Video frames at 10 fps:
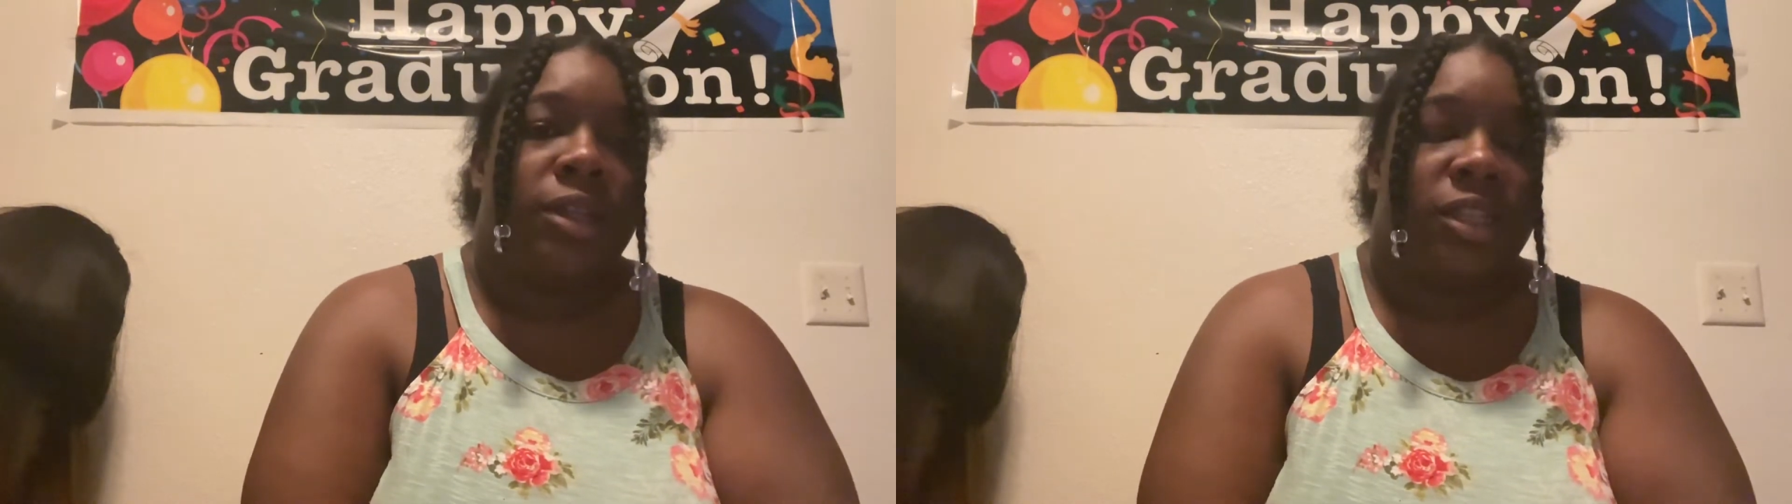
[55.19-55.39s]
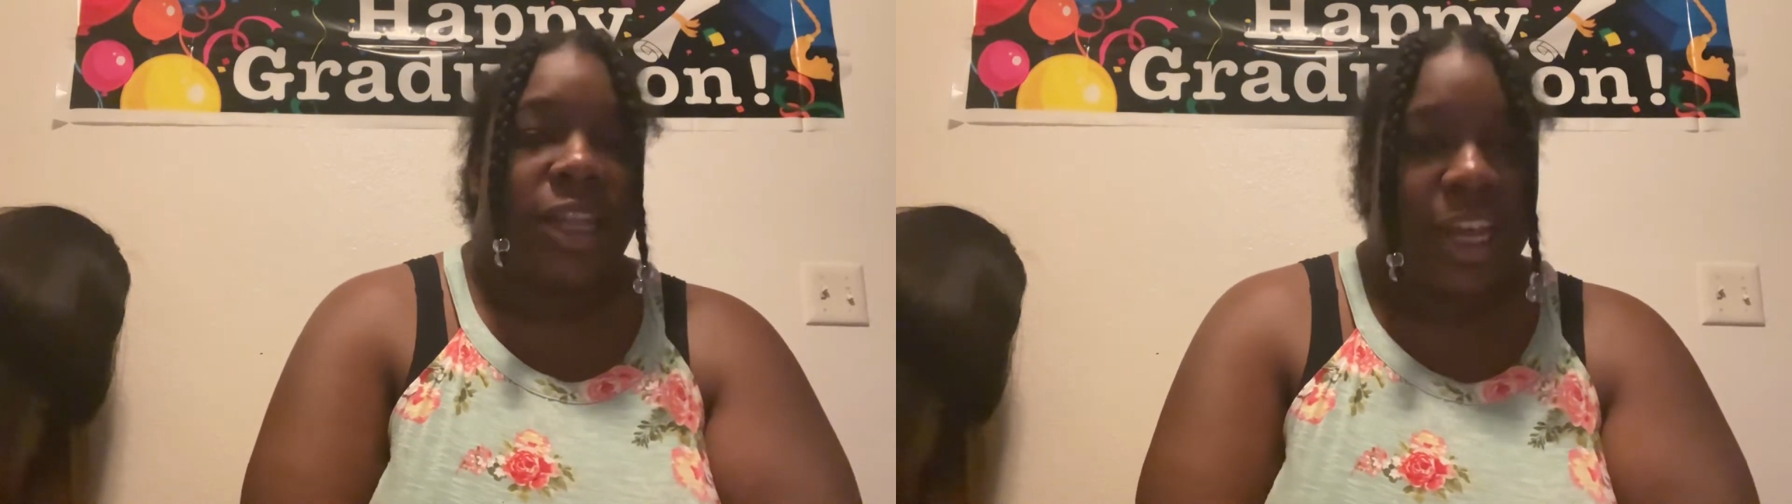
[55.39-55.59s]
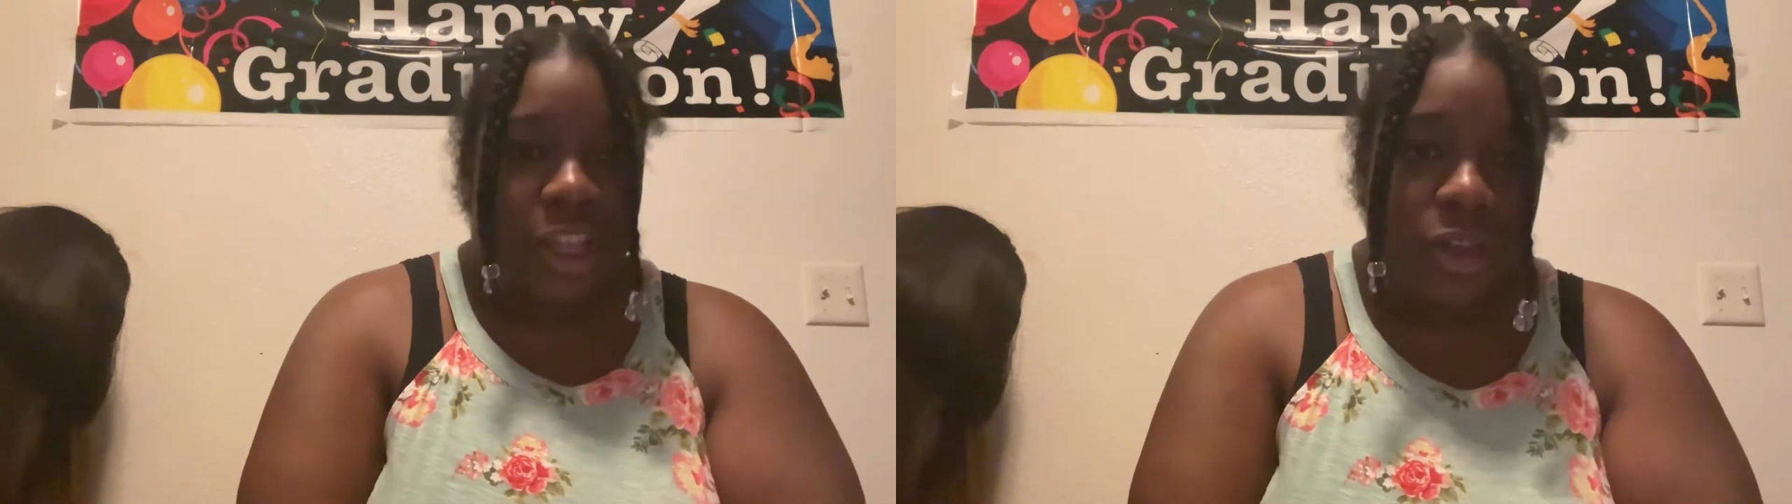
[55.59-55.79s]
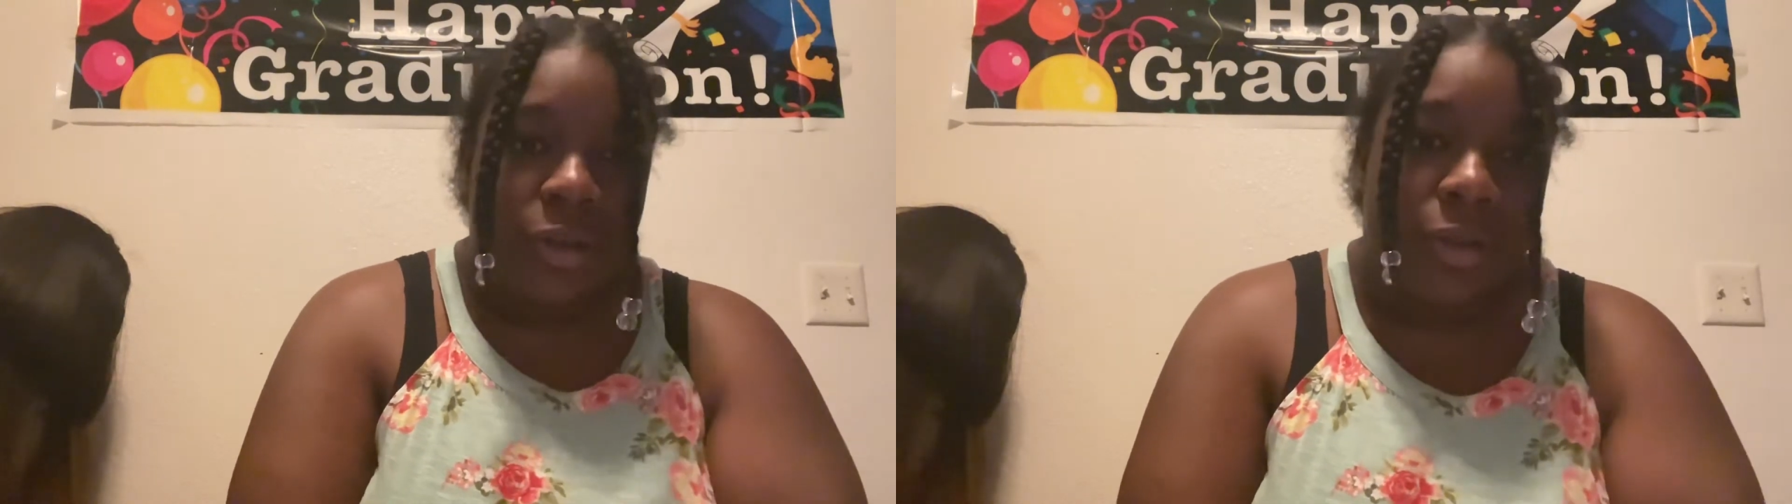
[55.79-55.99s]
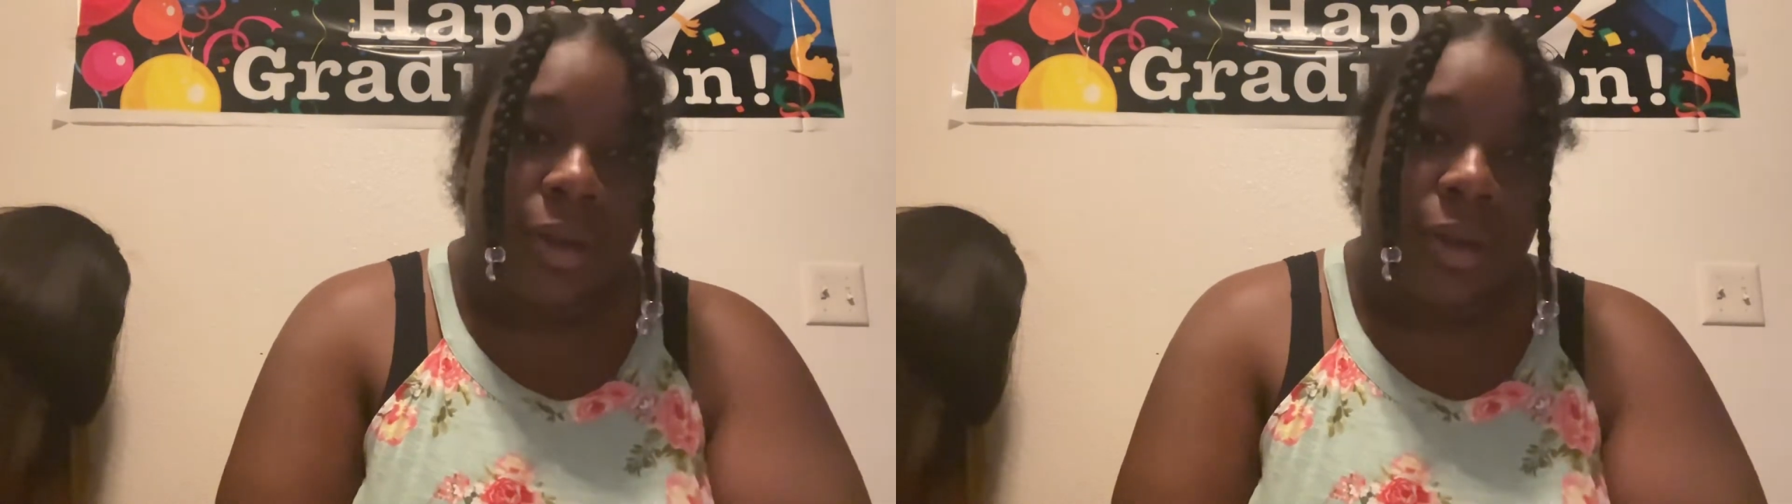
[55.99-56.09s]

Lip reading: stay tuned.